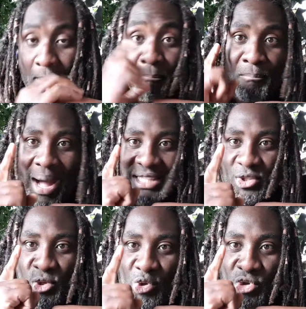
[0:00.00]

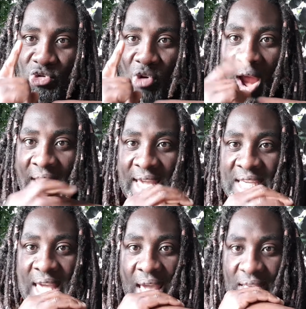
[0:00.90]
But you try
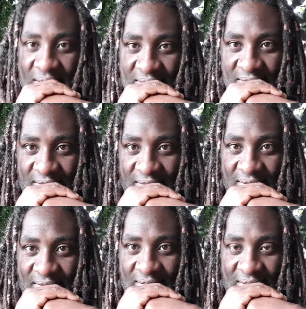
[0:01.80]
again
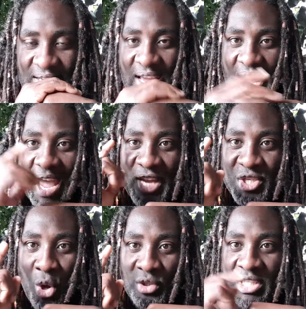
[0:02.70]
and
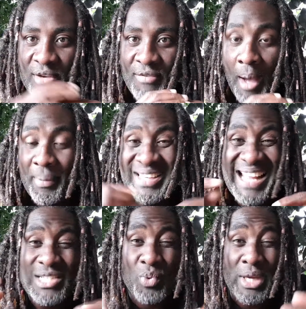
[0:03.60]
don't give up. And
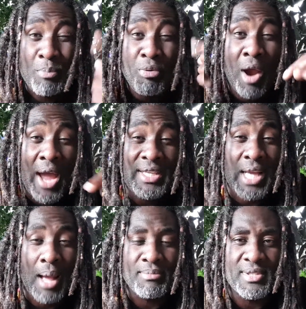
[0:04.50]
that's where the pride
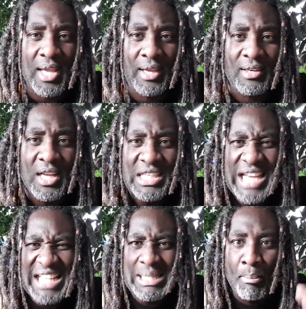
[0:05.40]
comes in.
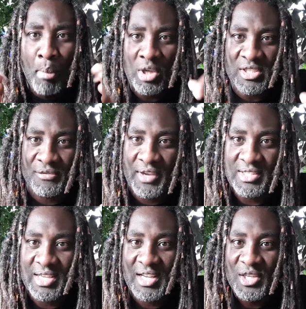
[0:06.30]
That's the
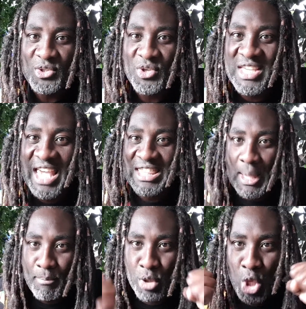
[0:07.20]
motivator to get
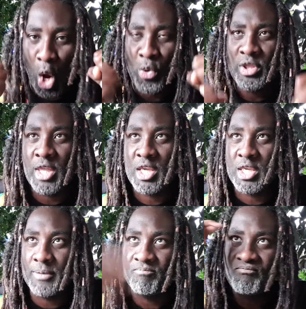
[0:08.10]
them going,
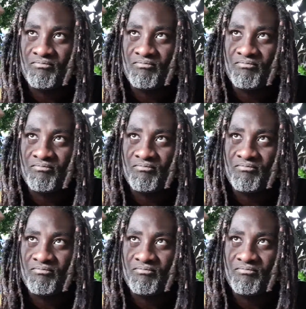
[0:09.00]
thinking,